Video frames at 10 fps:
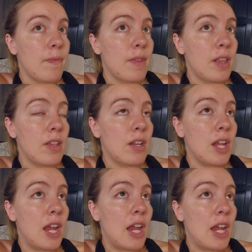And then
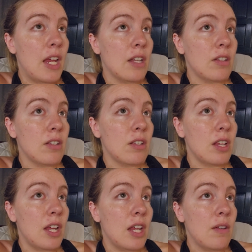8.
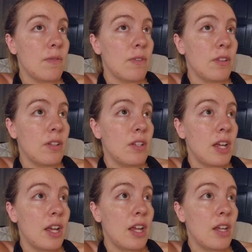8 for the
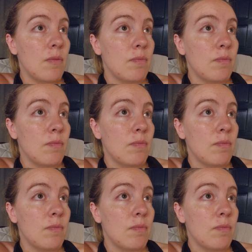day.